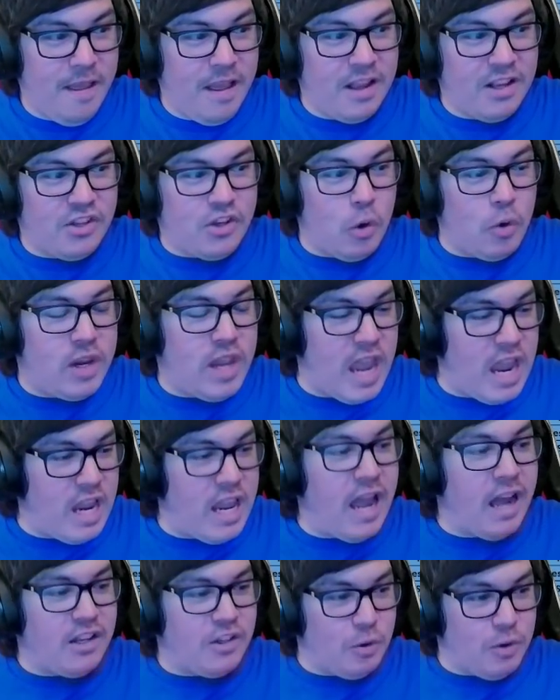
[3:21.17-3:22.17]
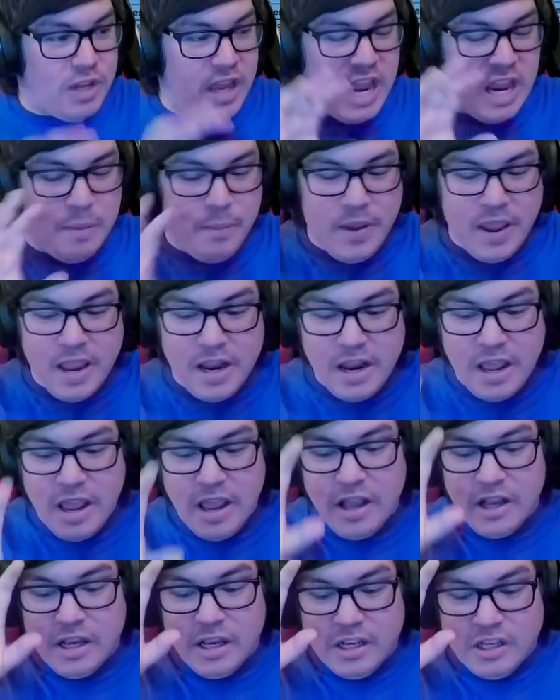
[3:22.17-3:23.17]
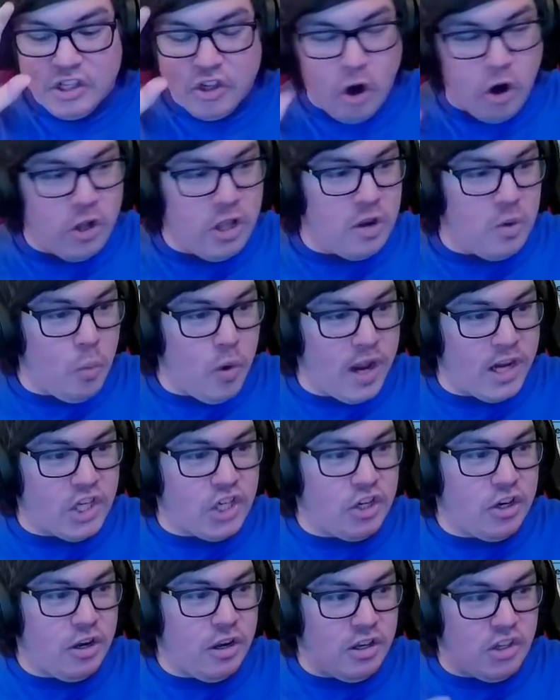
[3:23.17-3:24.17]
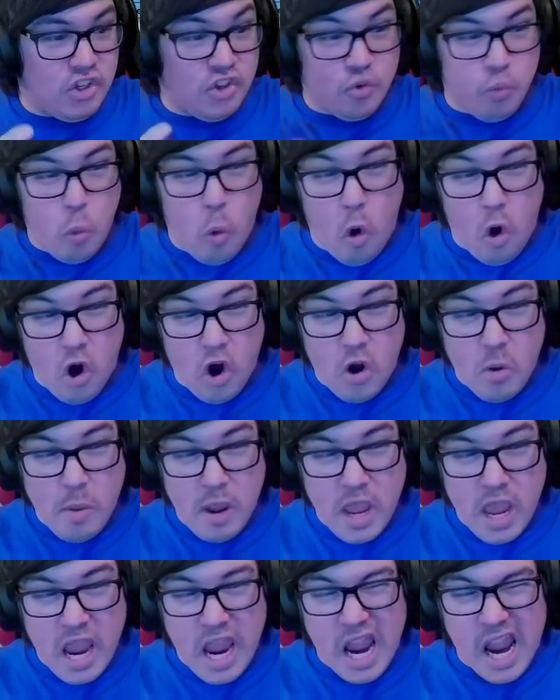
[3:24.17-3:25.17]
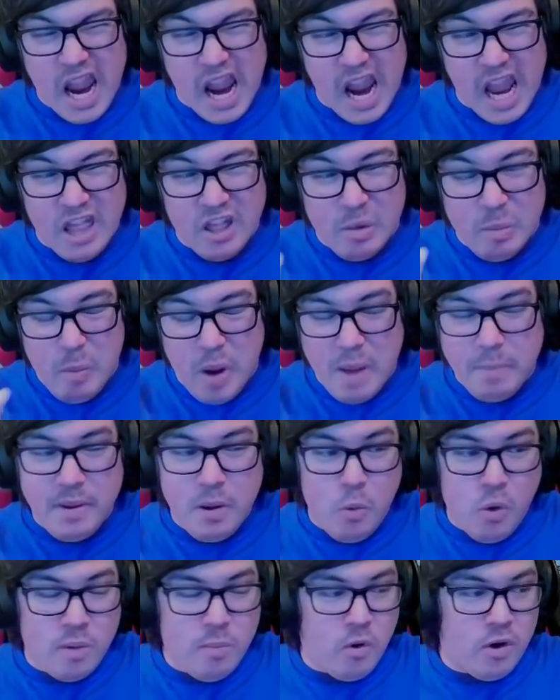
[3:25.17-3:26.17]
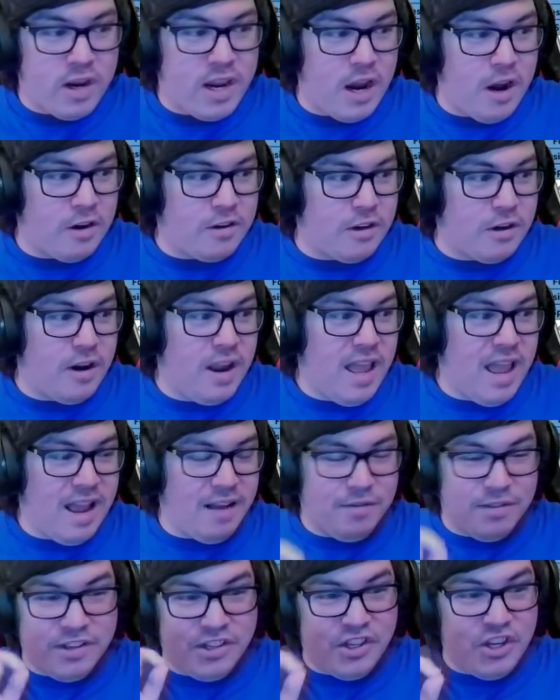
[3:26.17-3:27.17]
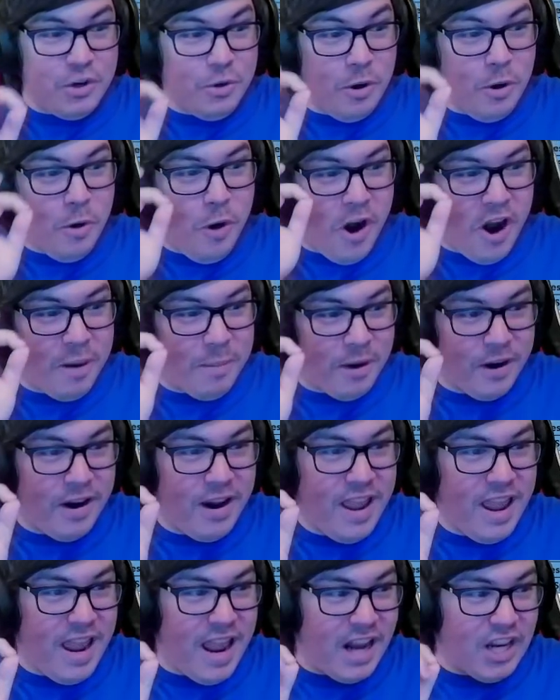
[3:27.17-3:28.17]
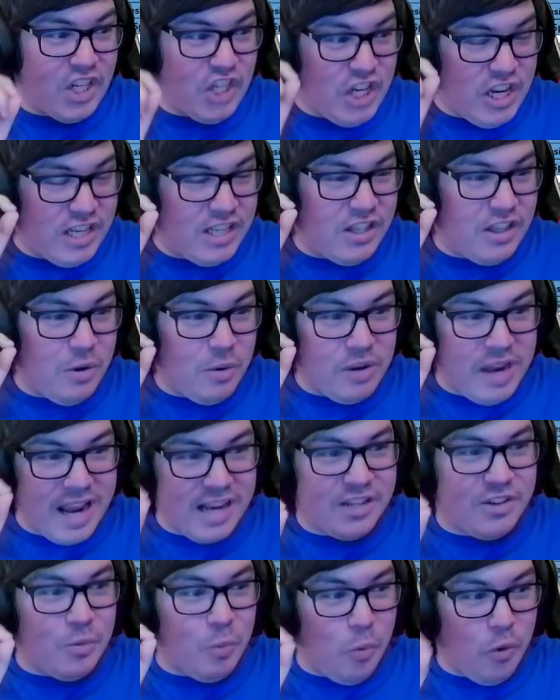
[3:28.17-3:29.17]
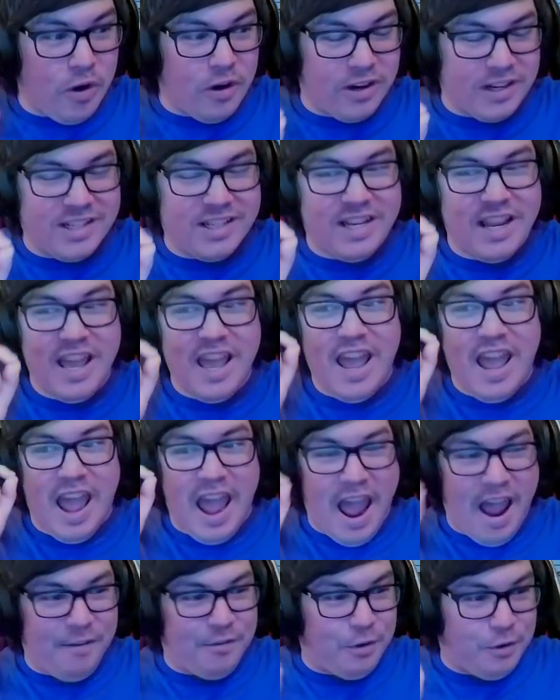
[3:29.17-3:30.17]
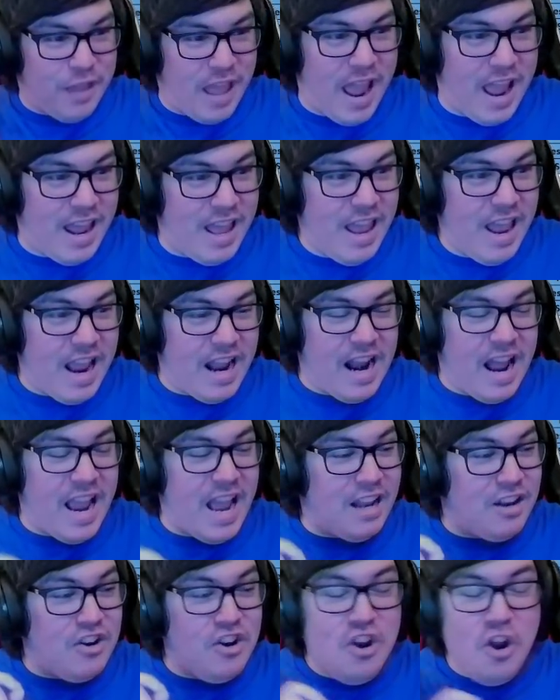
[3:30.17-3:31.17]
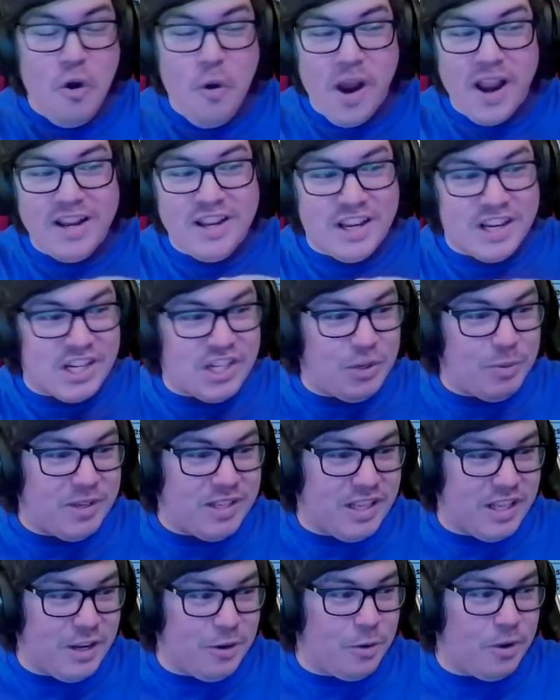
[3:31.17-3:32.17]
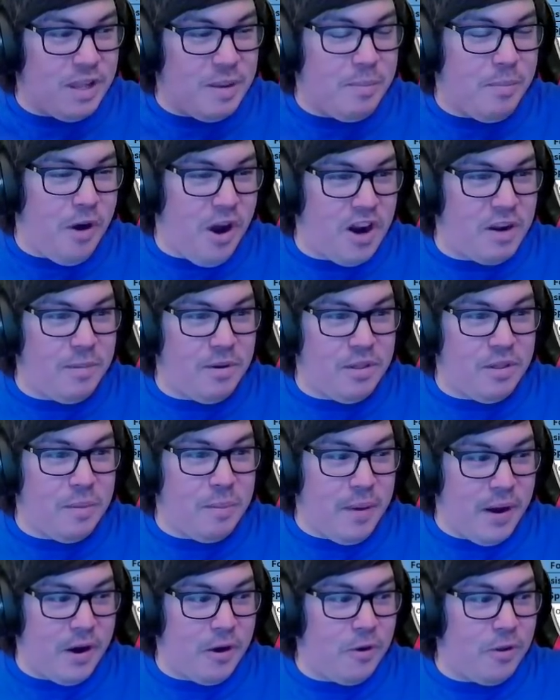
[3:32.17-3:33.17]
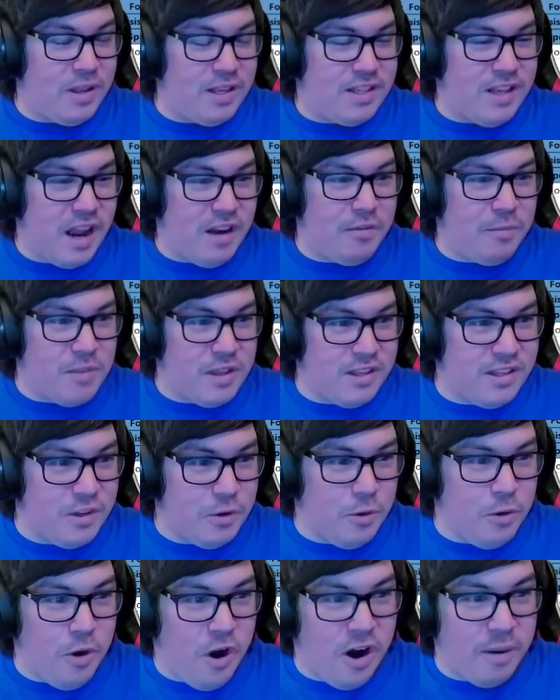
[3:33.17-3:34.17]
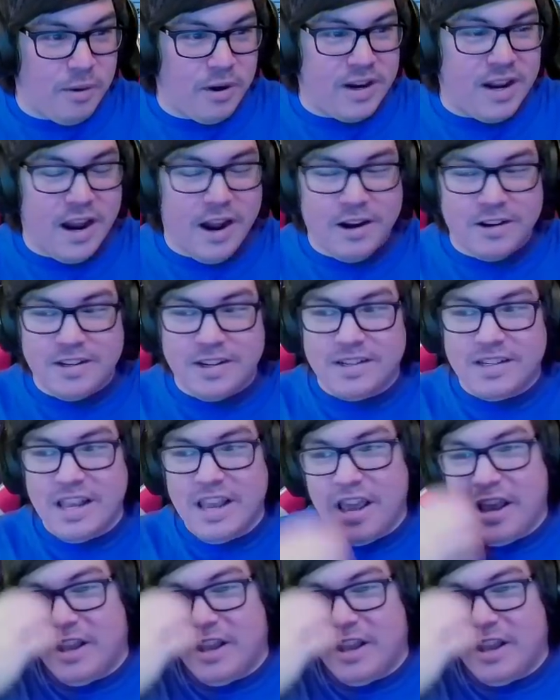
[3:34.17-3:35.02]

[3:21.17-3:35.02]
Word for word: So King, yeah, so Kingpin, Scarlet Witch, Swarm, and there might be one more character have zero armor, and she's the next worst after that and I had no idea she was literally bottom of the barrel aside from the zero armor characters.